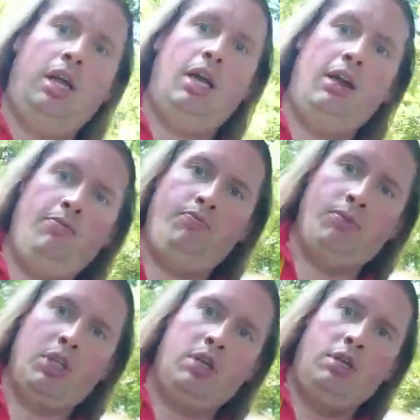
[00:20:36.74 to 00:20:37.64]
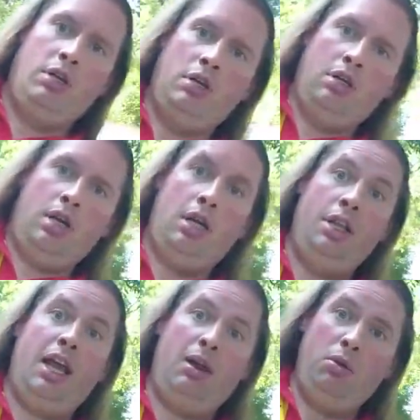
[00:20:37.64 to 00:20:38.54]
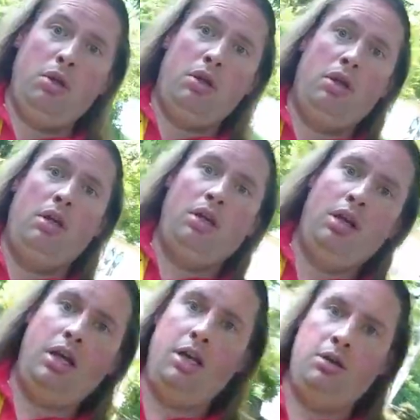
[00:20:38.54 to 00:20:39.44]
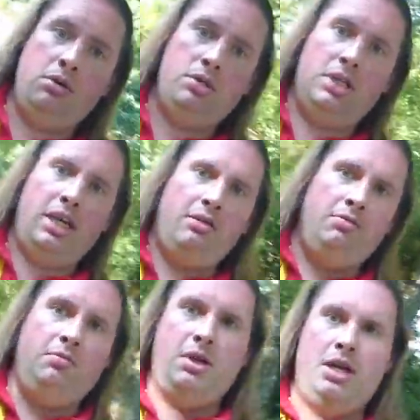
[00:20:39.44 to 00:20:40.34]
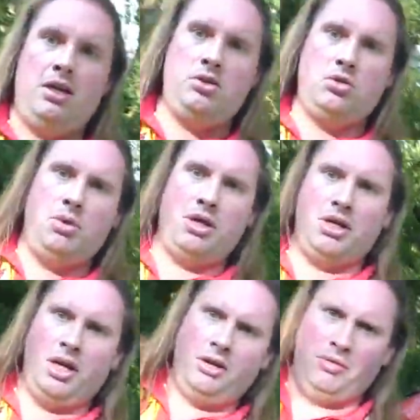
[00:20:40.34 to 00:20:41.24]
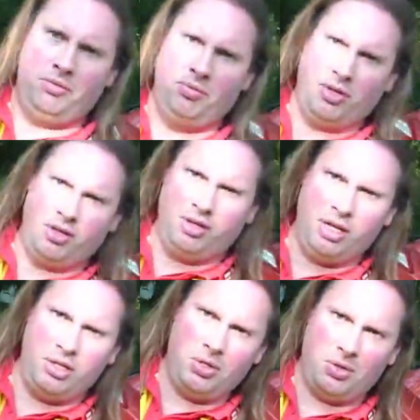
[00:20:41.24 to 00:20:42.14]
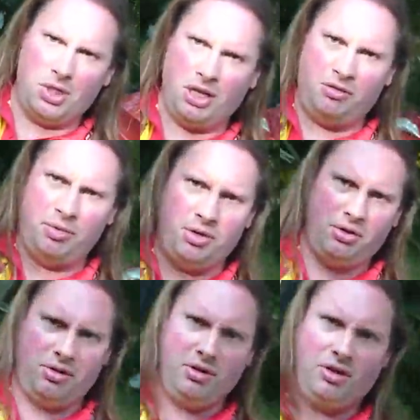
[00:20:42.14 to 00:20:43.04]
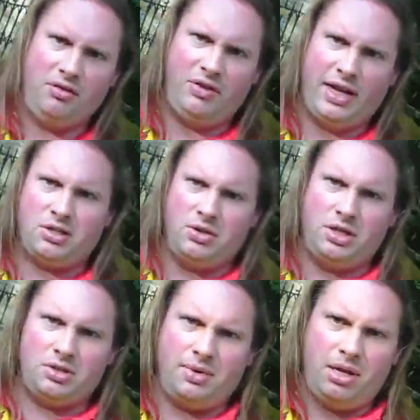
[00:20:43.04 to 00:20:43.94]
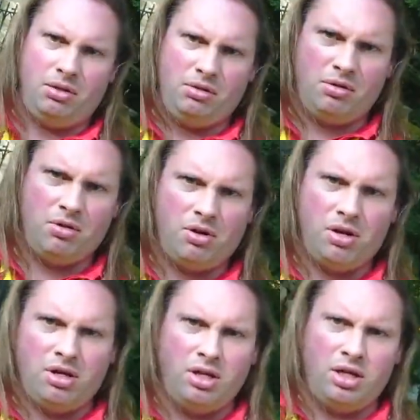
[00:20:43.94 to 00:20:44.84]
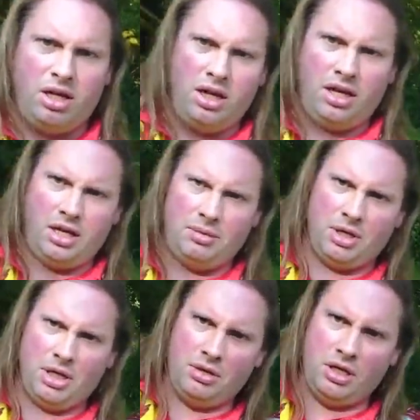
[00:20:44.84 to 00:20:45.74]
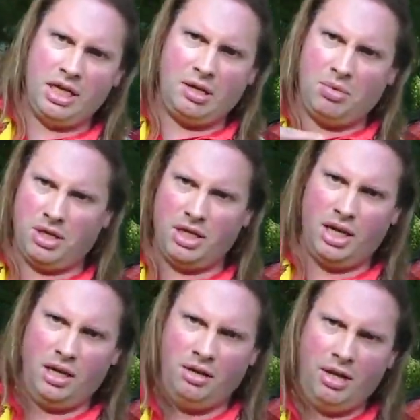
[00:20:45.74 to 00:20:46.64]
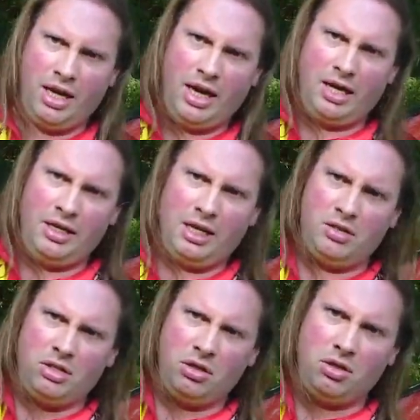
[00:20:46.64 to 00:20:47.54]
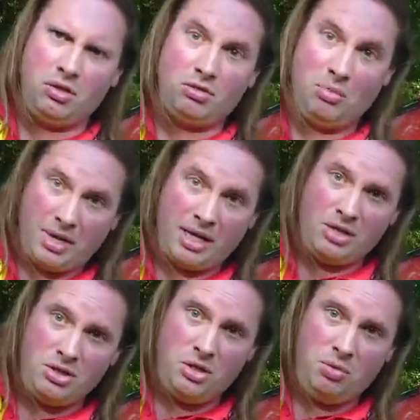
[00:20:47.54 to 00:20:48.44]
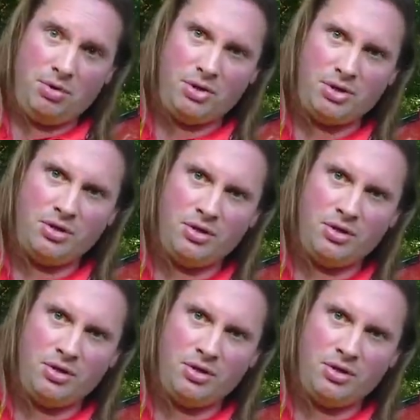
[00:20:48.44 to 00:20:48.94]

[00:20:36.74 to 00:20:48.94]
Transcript: Um, and now I'm going to get into my car and as you can see I've put flags on it as well uh, and I'm now going to get in my car and head straight back to Newport.